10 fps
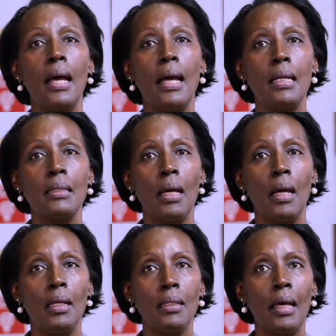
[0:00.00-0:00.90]
and
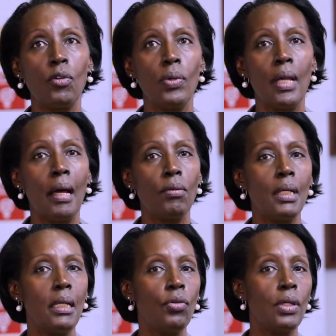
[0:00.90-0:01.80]
that we are
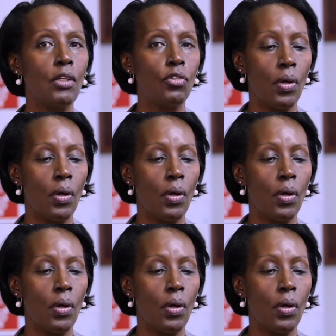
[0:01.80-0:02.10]
really looking